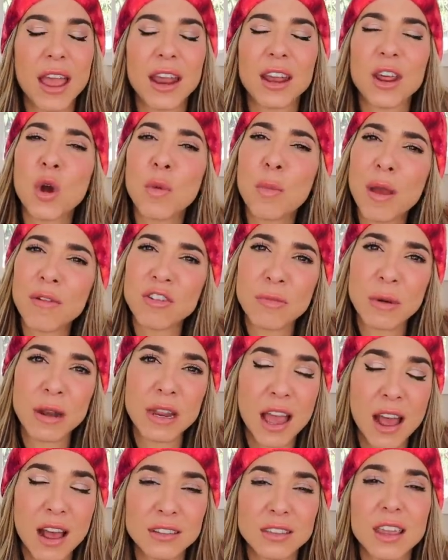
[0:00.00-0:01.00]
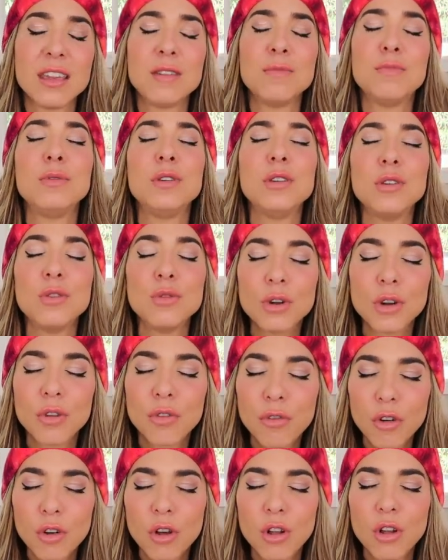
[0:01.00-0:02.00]
And I hope everybody has a
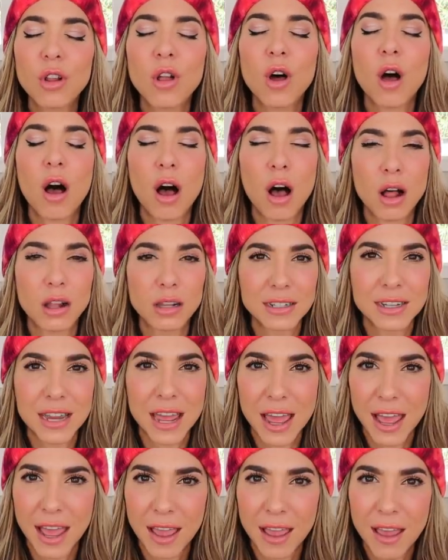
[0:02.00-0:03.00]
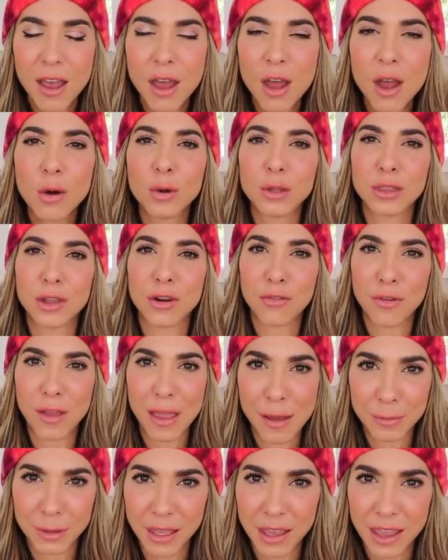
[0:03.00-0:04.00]
beautiful holiday with their
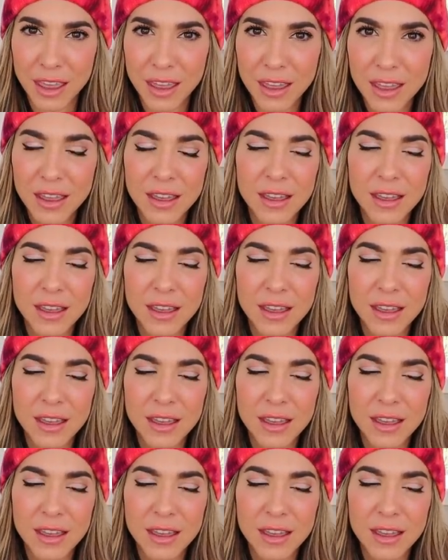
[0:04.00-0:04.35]
family,